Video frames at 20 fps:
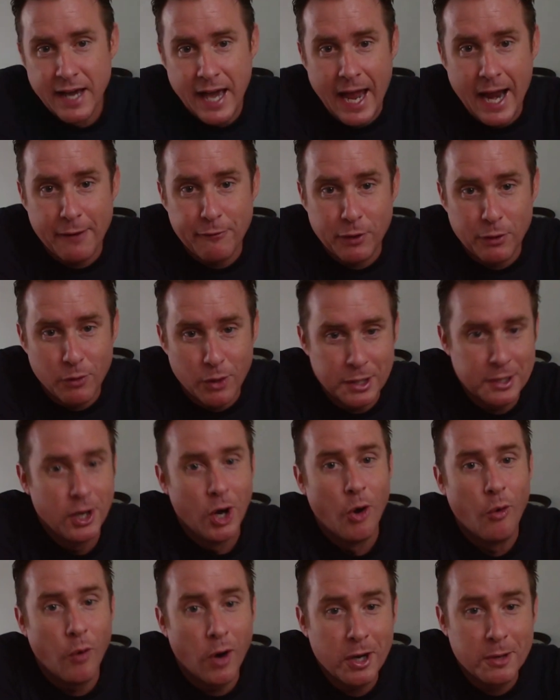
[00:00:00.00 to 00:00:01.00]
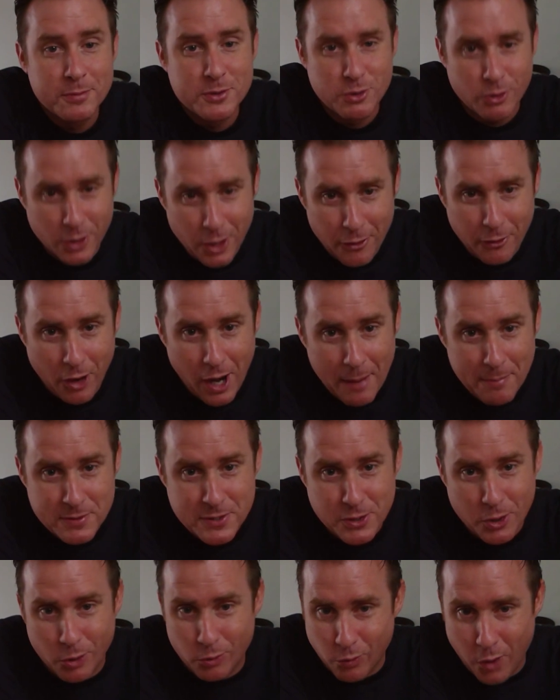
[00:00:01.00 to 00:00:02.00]
Hey everyone, welcome to another
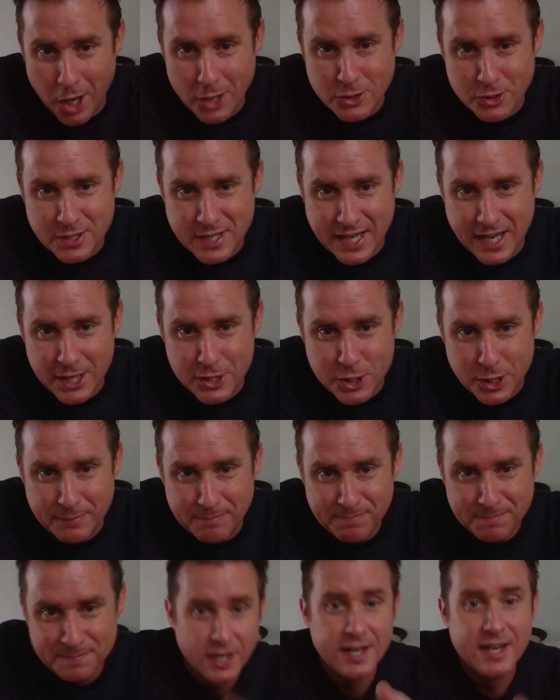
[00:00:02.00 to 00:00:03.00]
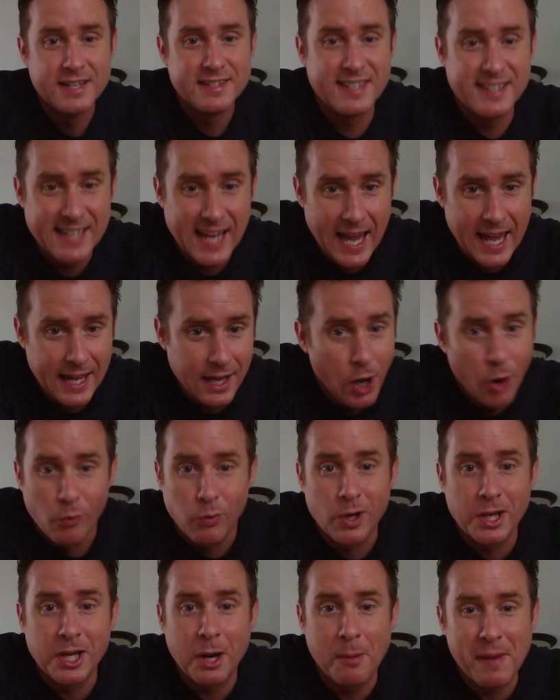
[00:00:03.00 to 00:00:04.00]
episode of Roger's Kitchen. Today,
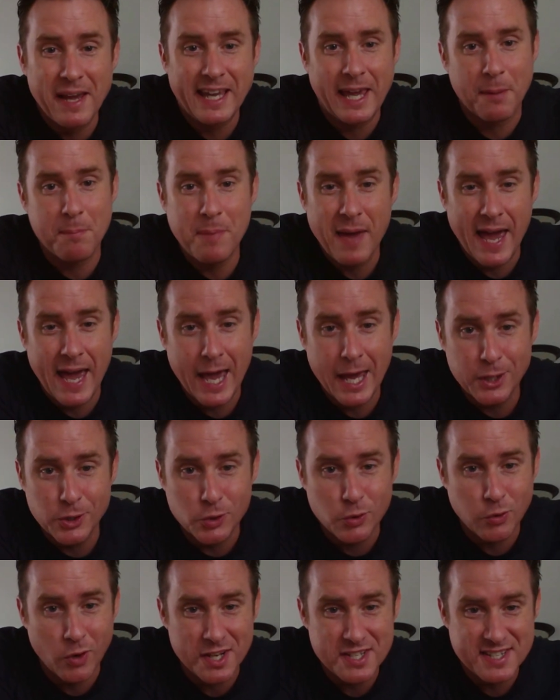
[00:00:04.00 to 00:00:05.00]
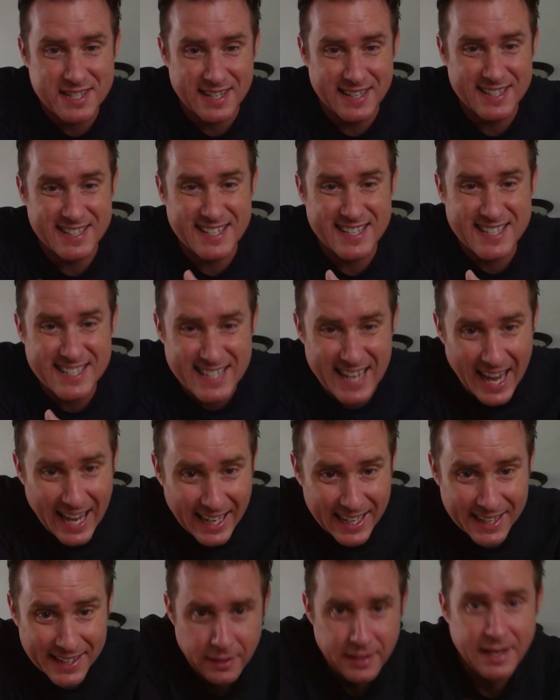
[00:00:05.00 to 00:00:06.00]
we're gonna make a pan-crusted
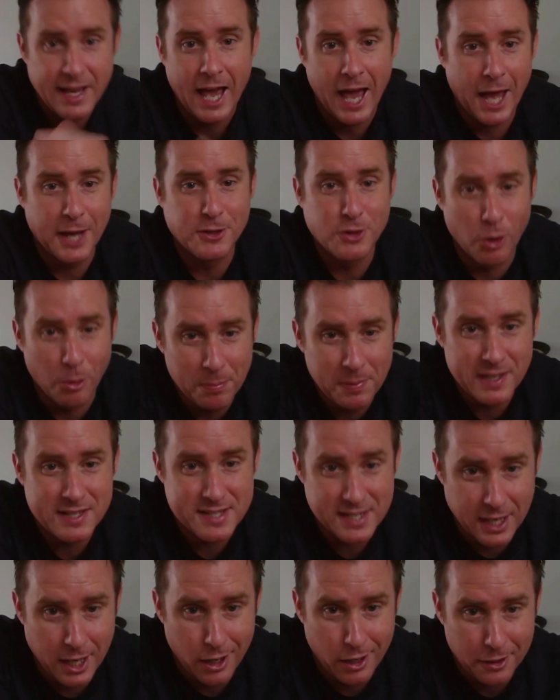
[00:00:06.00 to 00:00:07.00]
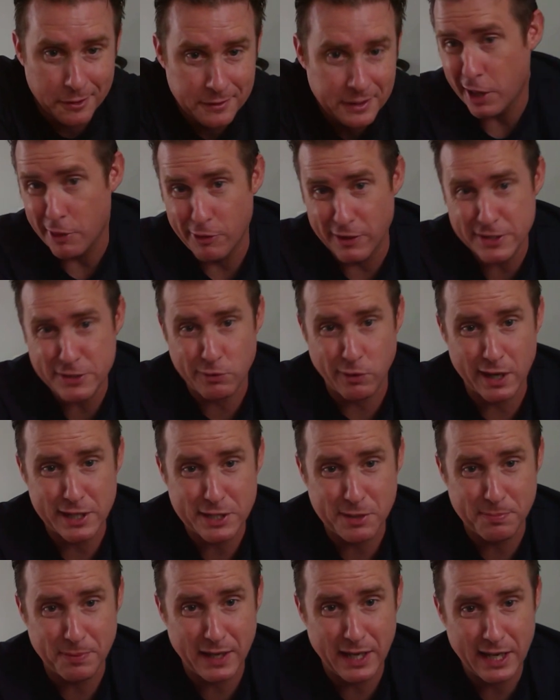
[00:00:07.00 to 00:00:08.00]
steak, and don't be scared. This
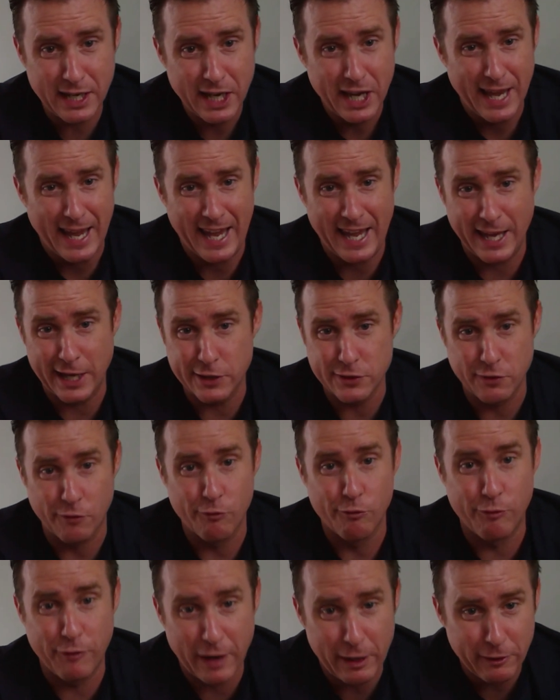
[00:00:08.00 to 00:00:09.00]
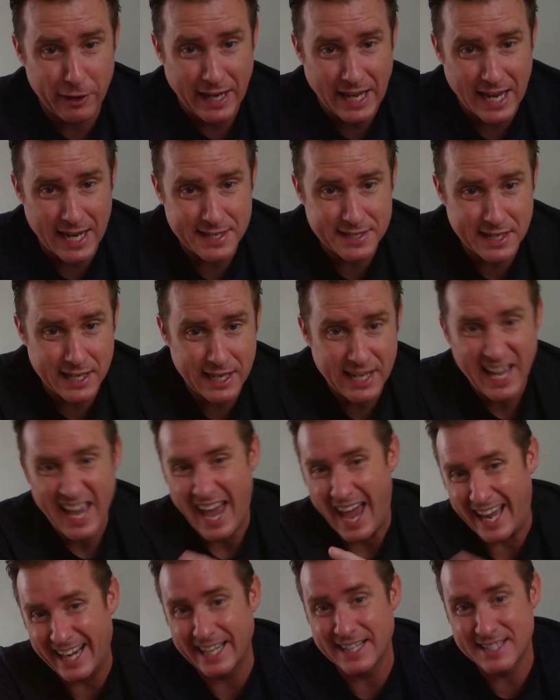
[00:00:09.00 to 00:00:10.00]
recipe is very easy,
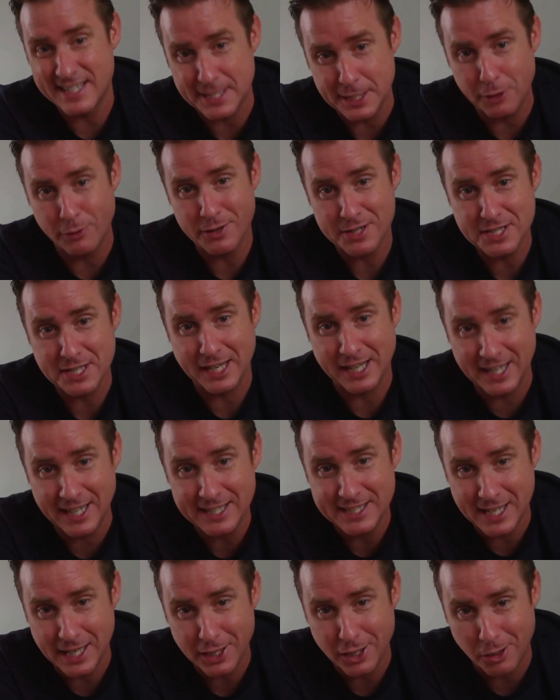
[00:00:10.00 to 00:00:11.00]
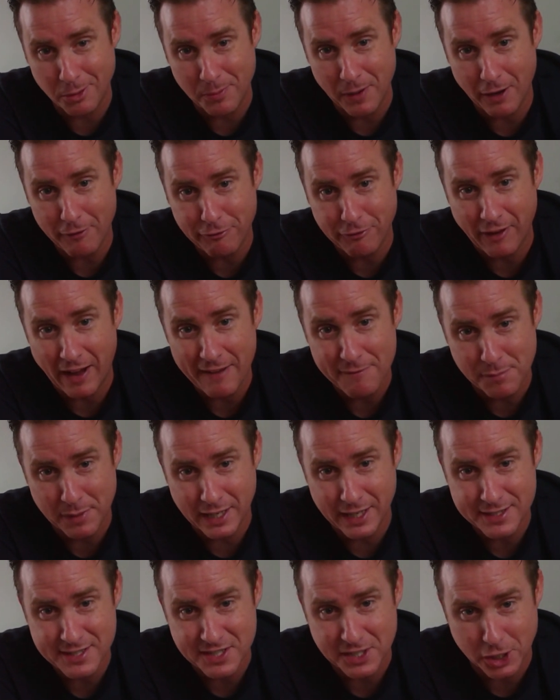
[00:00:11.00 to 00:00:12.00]
and it's seriously gonna take you about 5
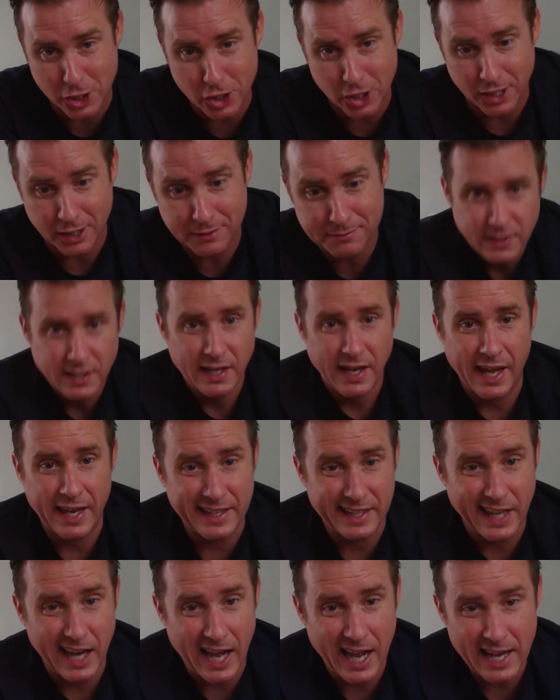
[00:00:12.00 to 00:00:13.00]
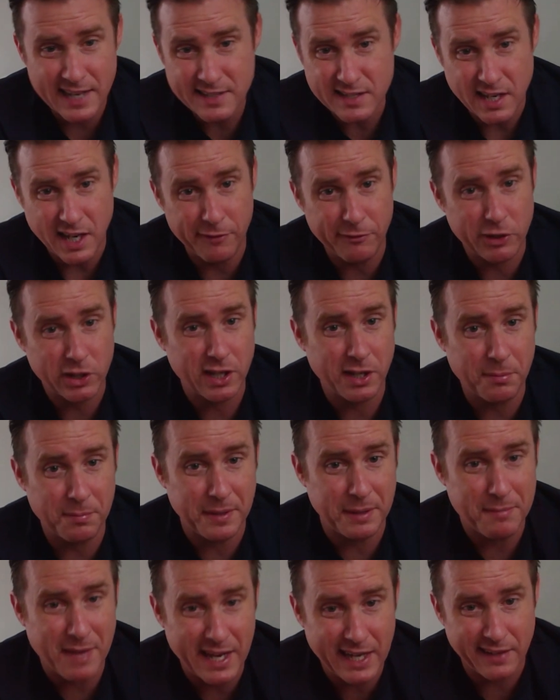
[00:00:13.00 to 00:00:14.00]
minutes to cook. And guys, if you're gonna
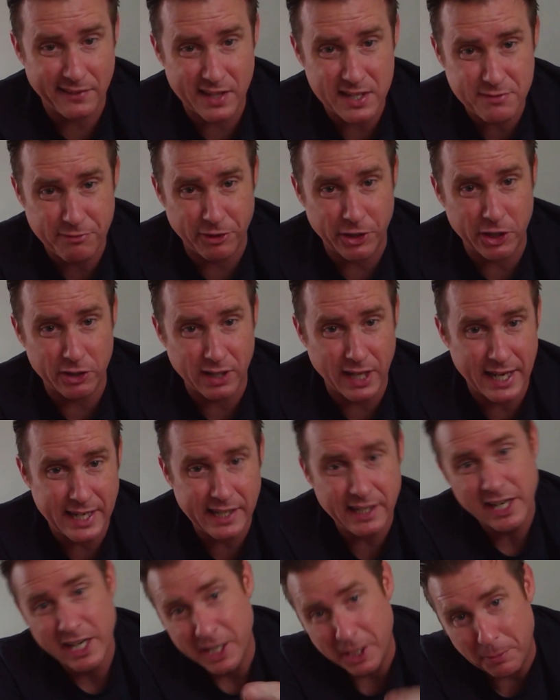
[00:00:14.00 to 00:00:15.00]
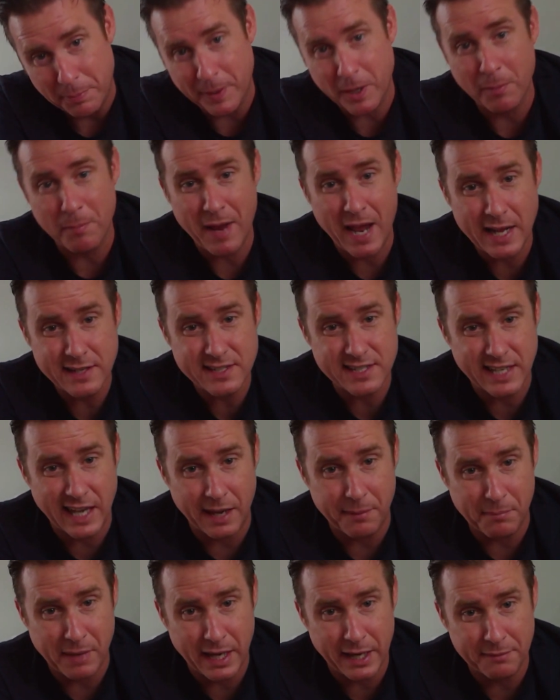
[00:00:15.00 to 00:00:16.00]
be making this for your lady, you better
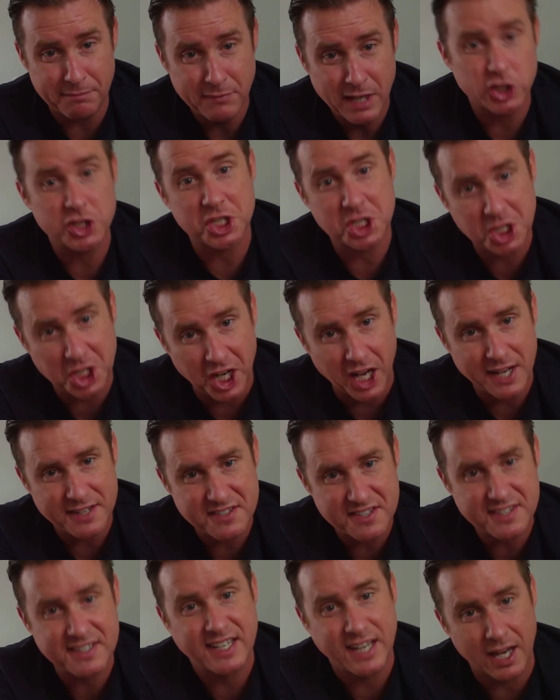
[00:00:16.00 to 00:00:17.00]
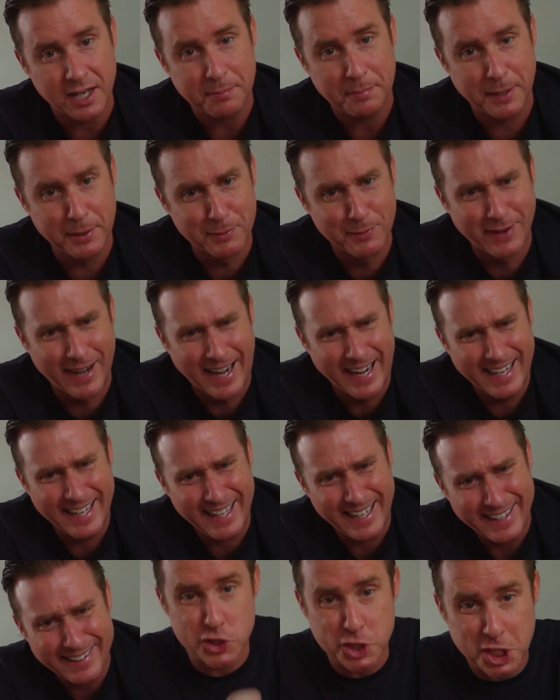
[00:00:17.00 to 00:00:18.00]
manscape, man. Your schnutz gotta be...